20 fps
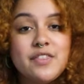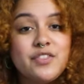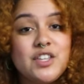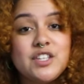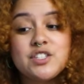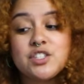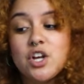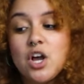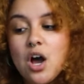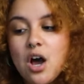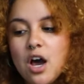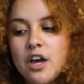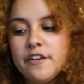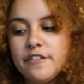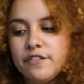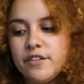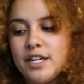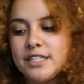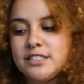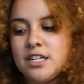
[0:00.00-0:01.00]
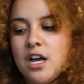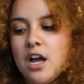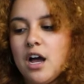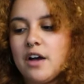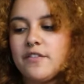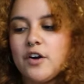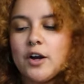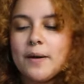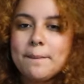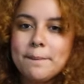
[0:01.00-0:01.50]
This conflict
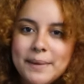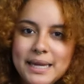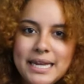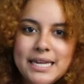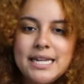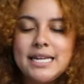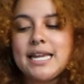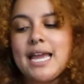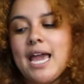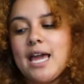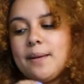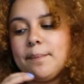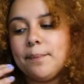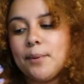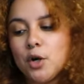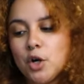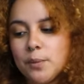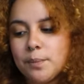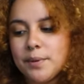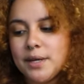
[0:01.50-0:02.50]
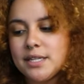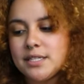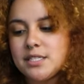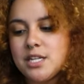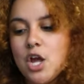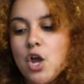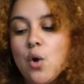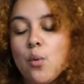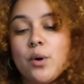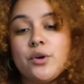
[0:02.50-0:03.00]
of our meaning and purpose
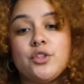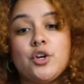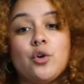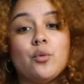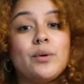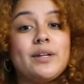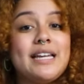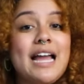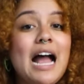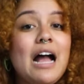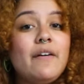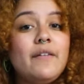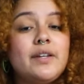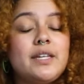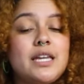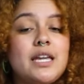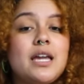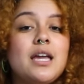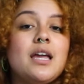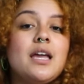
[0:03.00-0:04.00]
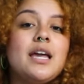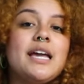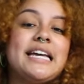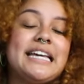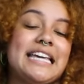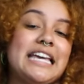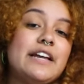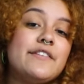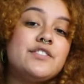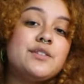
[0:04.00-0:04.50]
with our reality
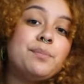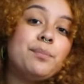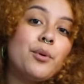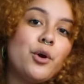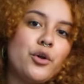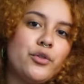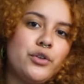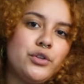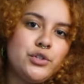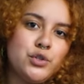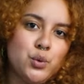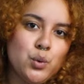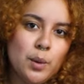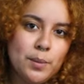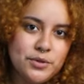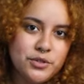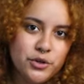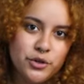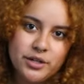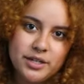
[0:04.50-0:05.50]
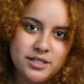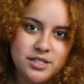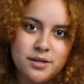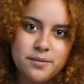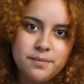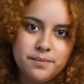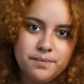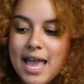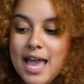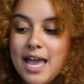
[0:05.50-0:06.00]
gives birth to
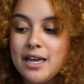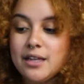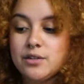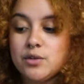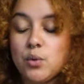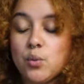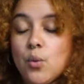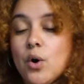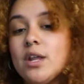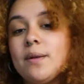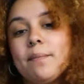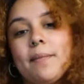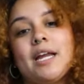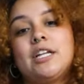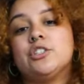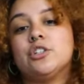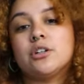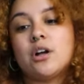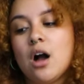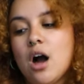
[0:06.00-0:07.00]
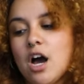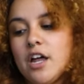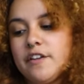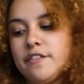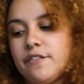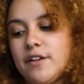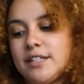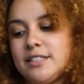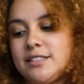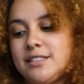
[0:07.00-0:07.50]
absurdism. And one major
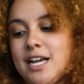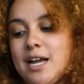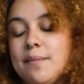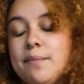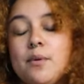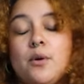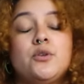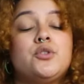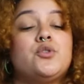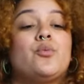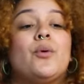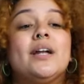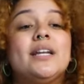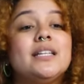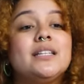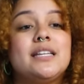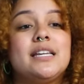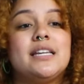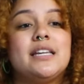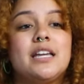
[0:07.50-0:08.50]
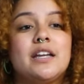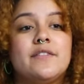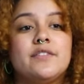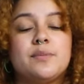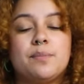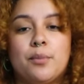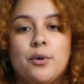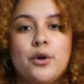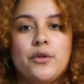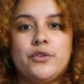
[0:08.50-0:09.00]
conflict that most readily gives
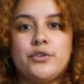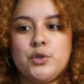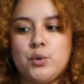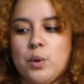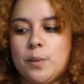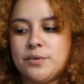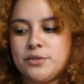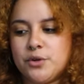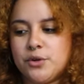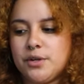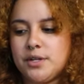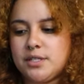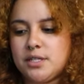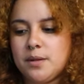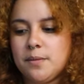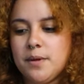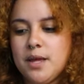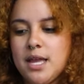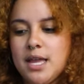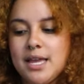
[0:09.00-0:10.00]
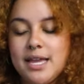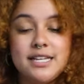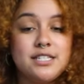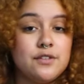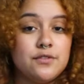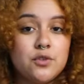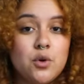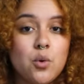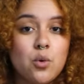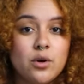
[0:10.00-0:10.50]
birth to absurdism is,
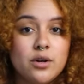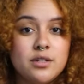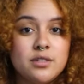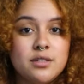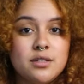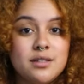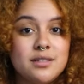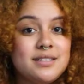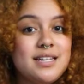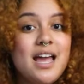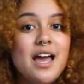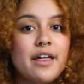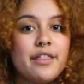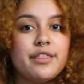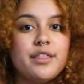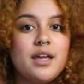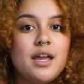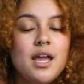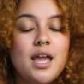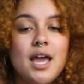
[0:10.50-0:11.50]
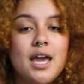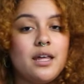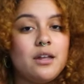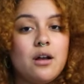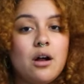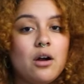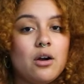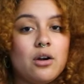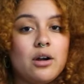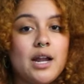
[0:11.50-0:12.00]
of course, death and
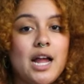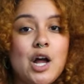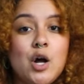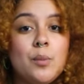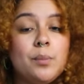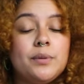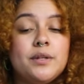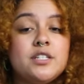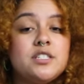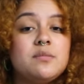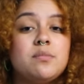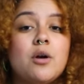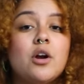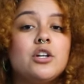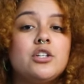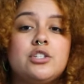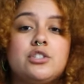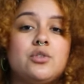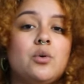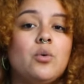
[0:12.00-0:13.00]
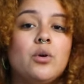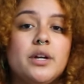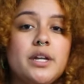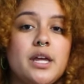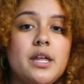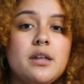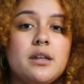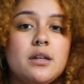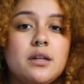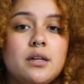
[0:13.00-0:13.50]
our helpless march toward
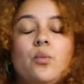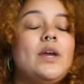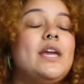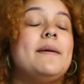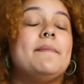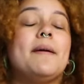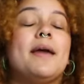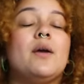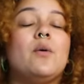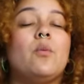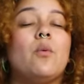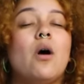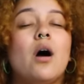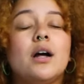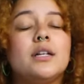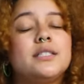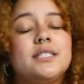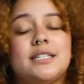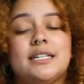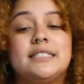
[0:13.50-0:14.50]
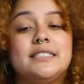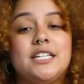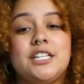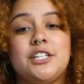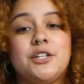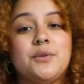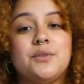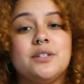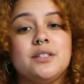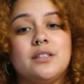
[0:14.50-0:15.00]
it. We may want to
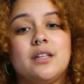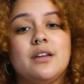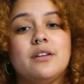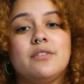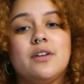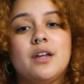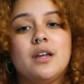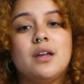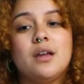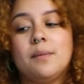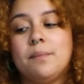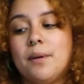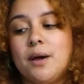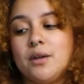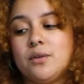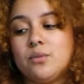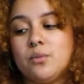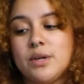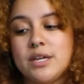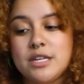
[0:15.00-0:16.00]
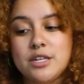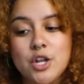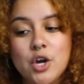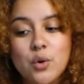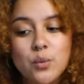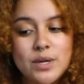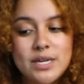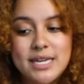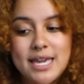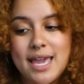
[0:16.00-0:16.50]
continue to live, but we know
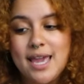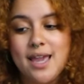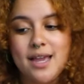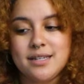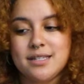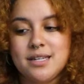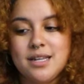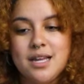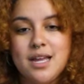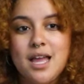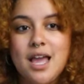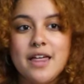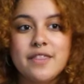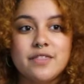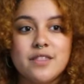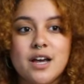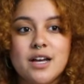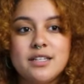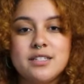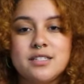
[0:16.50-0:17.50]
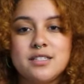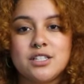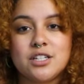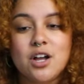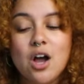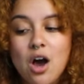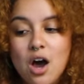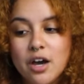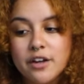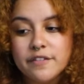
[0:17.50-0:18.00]
we can't, and thus the
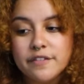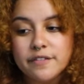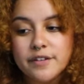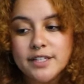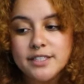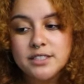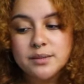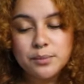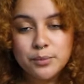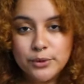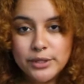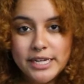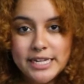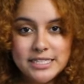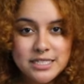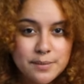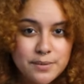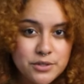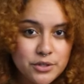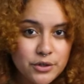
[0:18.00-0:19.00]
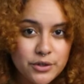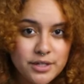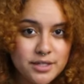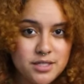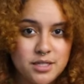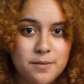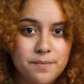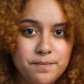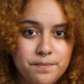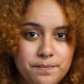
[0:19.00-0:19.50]
conflict breeds
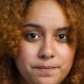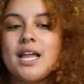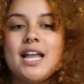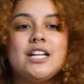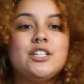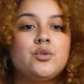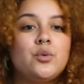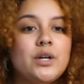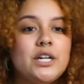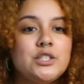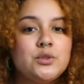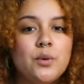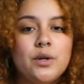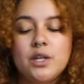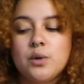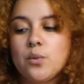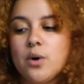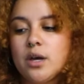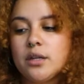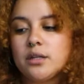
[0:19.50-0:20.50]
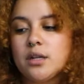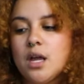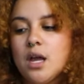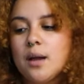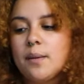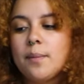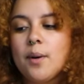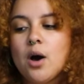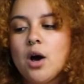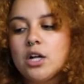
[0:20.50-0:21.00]
absurdism. In twenty twenty-one,
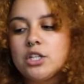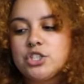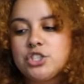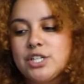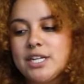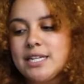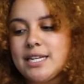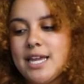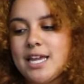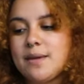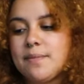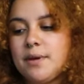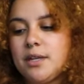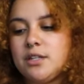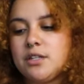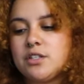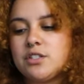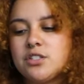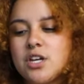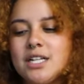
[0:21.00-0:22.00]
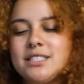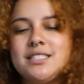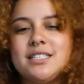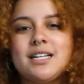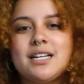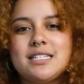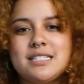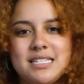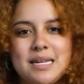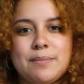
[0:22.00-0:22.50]
Paul G. Naiman sought to
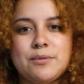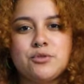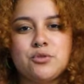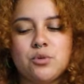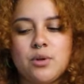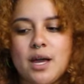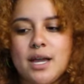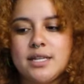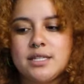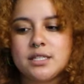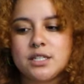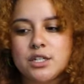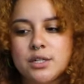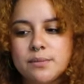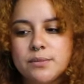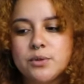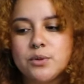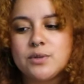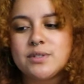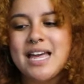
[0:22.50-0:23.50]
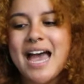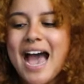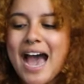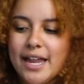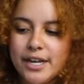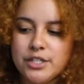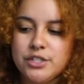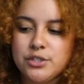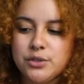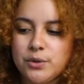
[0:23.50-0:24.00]
conceptualize Camus'
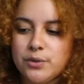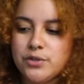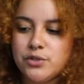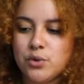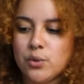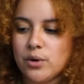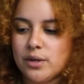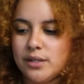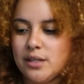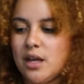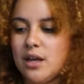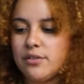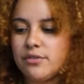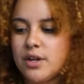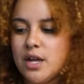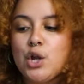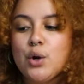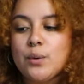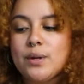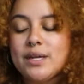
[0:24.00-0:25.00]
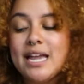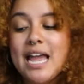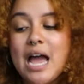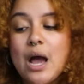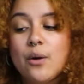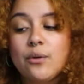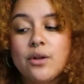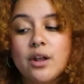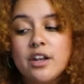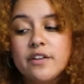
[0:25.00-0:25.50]
attitudes toward love, noting
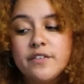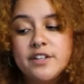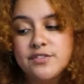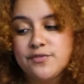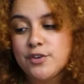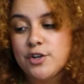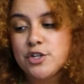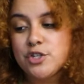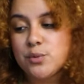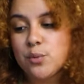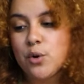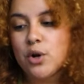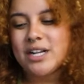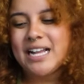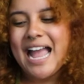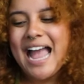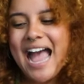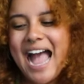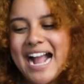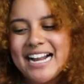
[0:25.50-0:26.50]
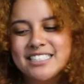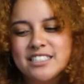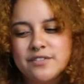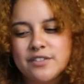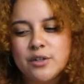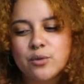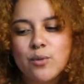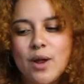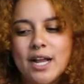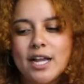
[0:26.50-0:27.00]
how none of his finished work
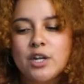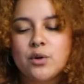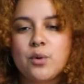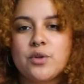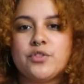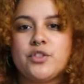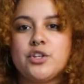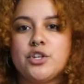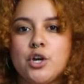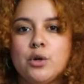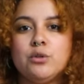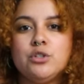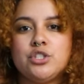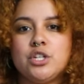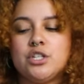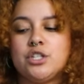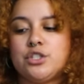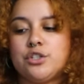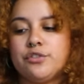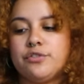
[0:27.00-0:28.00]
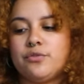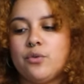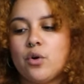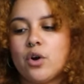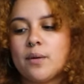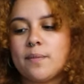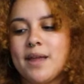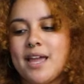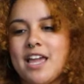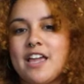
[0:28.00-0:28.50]
actively reckoned with the notion to
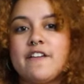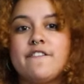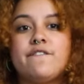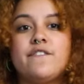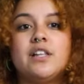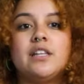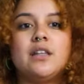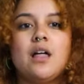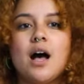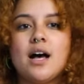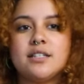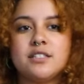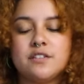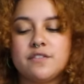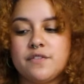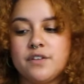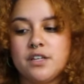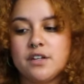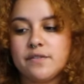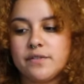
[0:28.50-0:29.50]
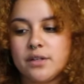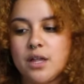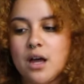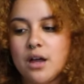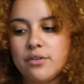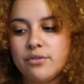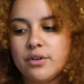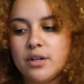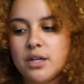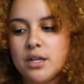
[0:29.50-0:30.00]
form a philosophy of
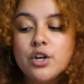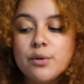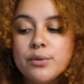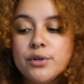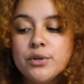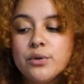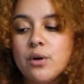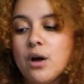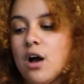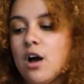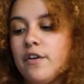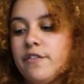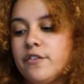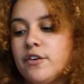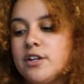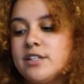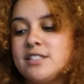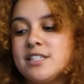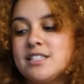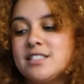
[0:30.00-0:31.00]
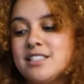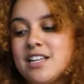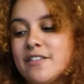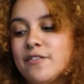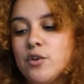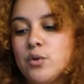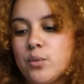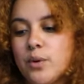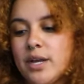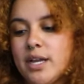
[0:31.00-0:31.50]
love. Camus offers
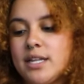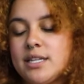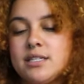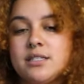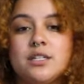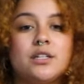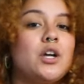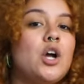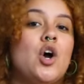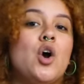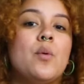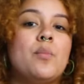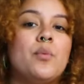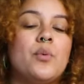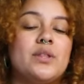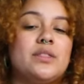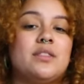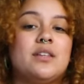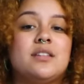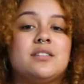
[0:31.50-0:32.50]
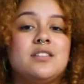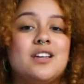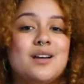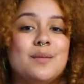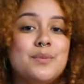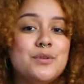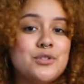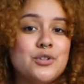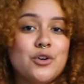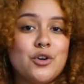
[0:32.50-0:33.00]
several ways to cope with this
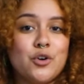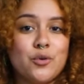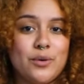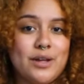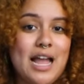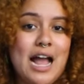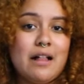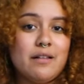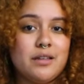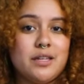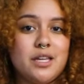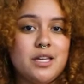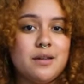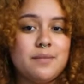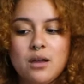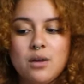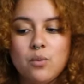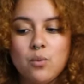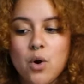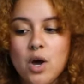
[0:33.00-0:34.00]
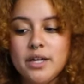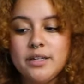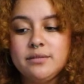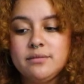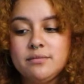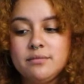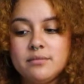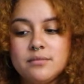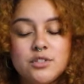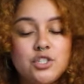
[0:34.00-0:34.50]
absurd reality.
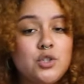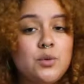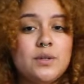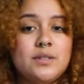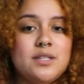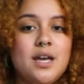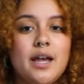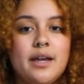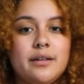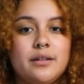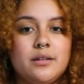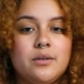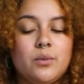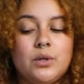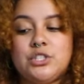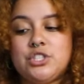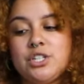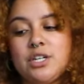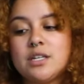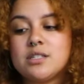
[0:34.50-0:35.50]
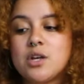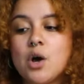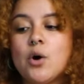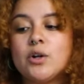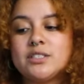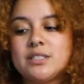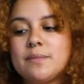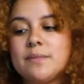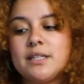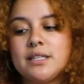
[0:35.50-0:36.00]
One, suicide, which he is
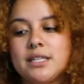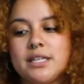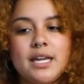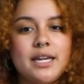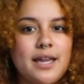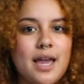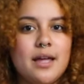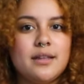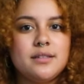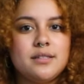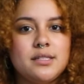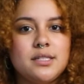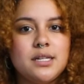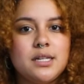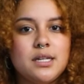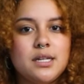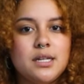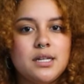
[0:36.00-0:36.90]
ultimately against.